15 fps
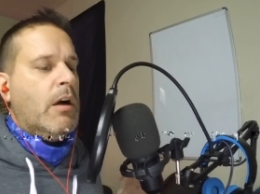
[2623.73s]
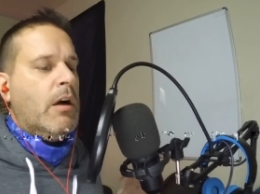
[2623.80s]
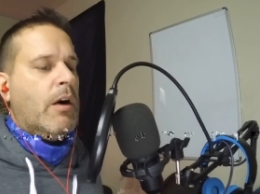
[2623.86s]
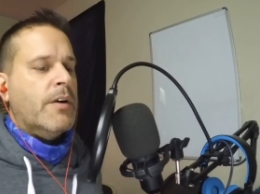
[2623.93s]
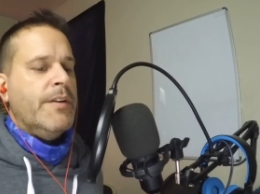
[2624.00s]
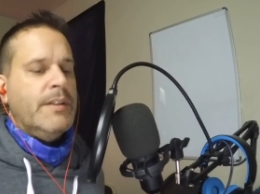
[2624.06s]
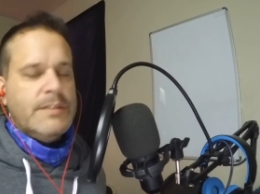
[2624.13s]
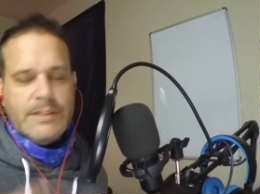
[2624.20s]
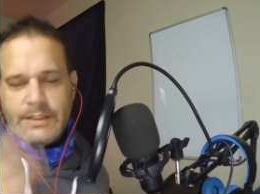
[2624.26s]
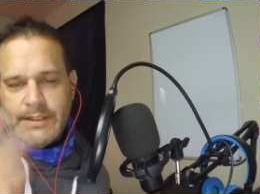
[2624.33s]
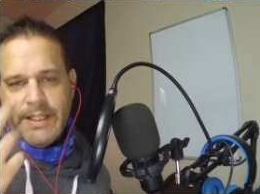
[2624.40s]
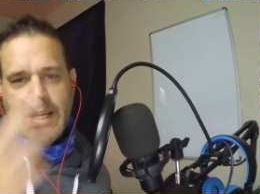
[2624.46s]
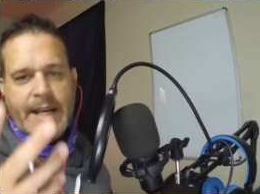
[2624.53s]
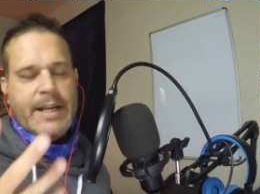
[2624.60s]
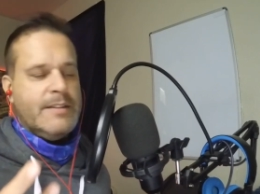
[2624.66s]
or they
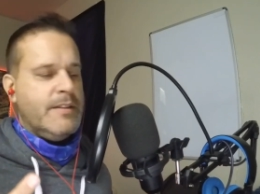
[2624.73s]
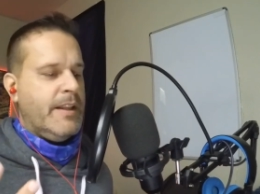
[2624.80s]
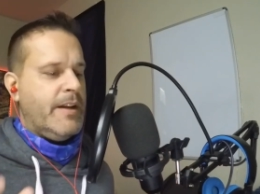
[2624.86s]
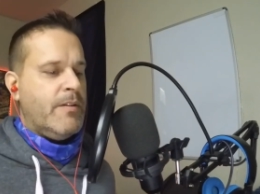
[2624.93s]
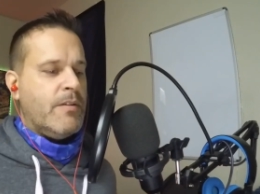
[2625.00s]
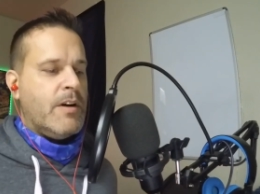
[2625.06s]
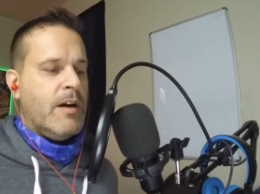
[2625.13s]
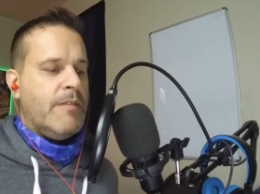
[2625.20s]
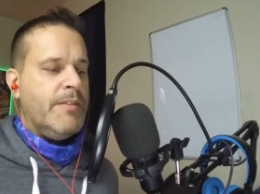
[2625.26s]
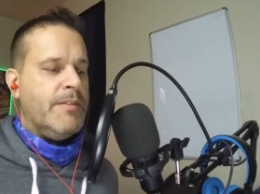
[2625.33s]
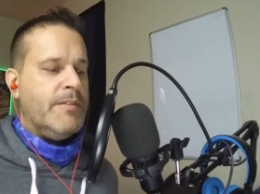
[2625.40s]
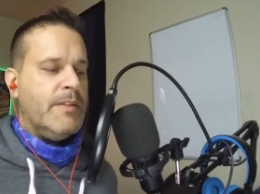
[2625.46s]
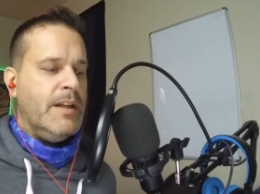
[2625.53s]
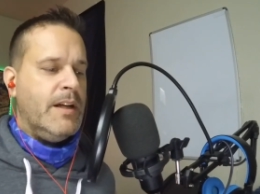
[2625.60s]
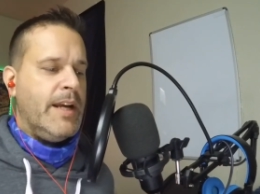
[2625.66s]
sneeze and they don't cover
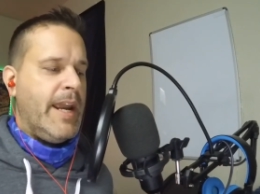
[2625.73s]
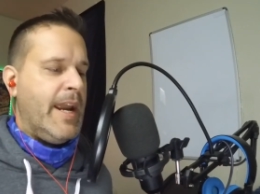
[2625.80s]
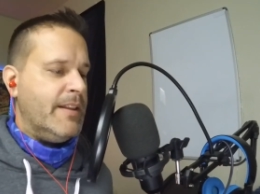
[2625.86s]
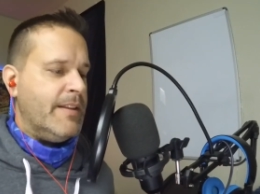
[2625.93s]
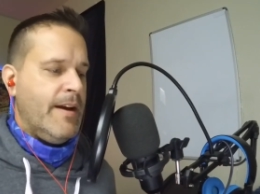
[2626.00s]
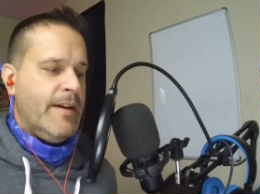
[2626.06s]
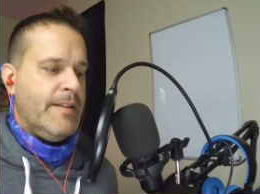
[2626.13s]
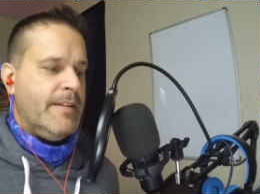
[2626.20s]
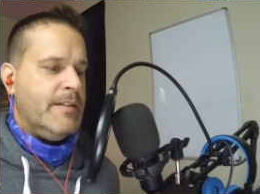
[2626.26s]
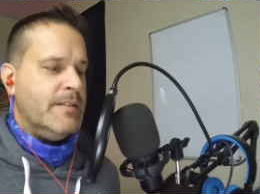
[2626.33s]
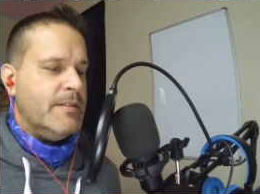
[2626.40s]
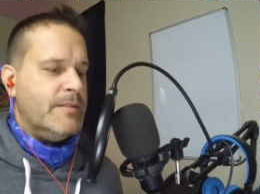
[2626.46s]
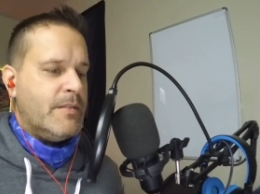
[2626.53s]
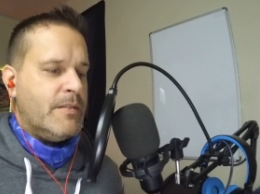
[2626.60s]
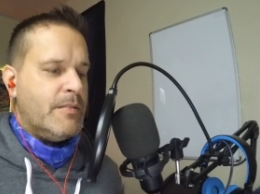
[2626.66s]
their, I hate that. That is
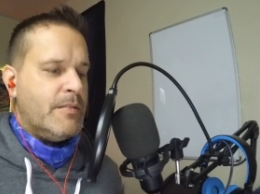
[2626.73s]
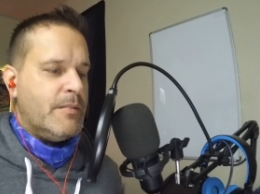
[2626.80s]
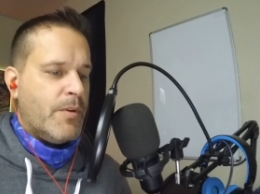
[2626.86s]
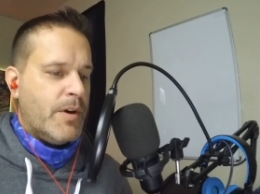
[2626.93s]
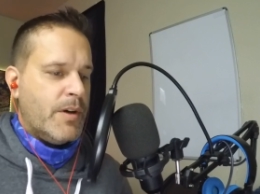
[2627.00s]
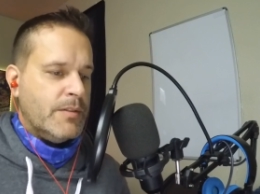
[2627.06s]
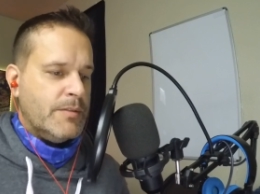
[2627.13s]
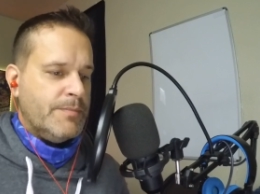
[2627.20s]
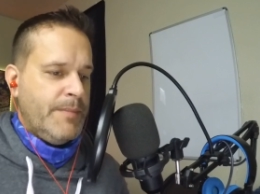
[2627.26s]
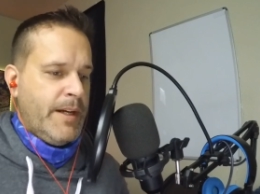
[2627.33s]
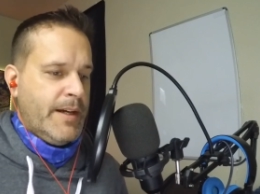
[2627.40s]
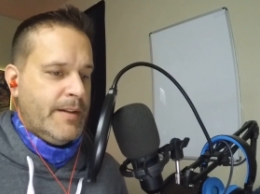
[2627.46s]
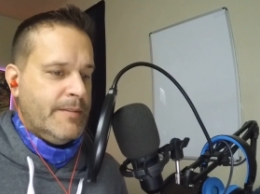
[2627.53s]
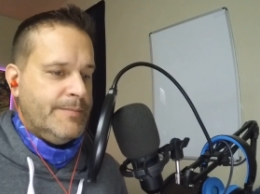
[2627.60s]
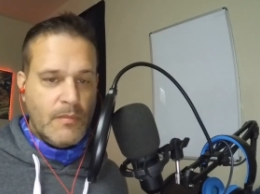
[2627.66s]
so gross,
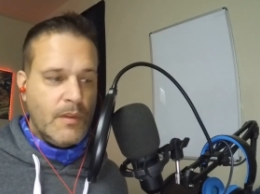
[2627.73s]
man.